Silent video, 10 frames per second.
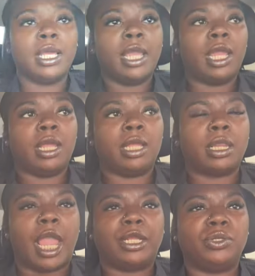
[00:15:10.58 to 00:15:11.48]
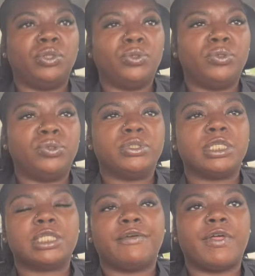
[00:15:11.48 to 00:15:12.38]
and like nudes and
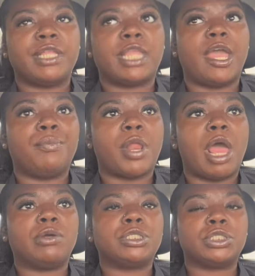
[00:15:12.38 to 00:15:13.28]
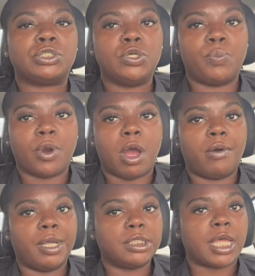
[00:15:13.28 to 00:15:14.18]
stuff like that. But I was just super
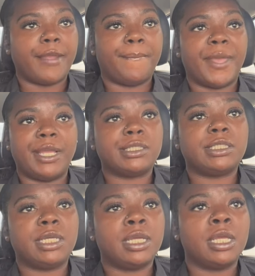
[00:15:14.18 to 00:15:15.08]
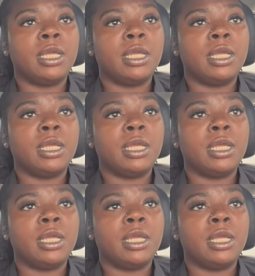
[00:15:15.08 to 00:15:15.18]
always like basic.